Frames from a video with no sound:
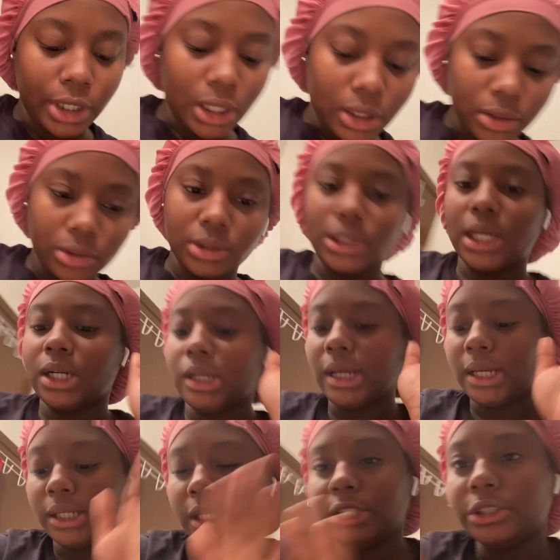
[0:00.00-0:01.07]
I know it's kind of
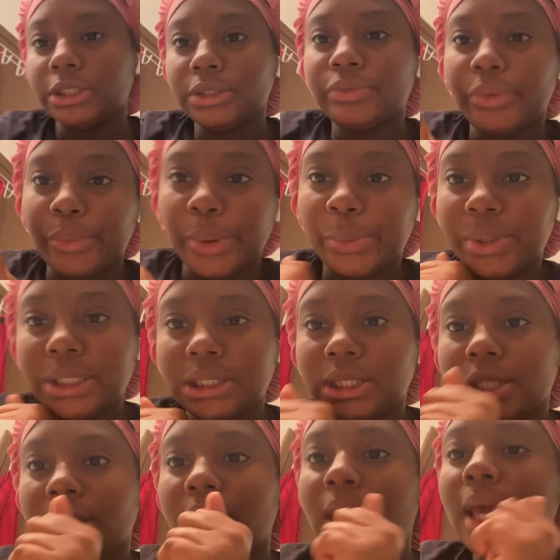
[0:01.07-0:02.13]
like dangerous for women
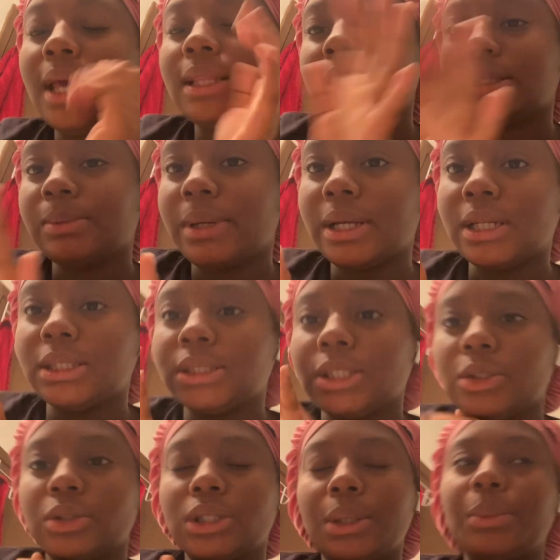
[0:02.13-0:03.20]
to that's pregnant to
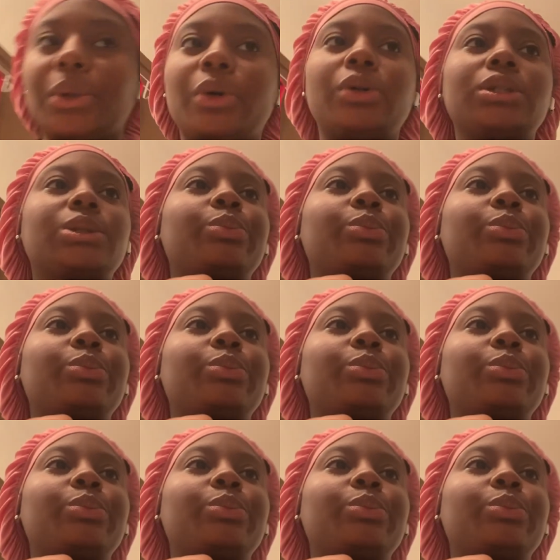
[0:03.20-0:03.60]
use chemicals,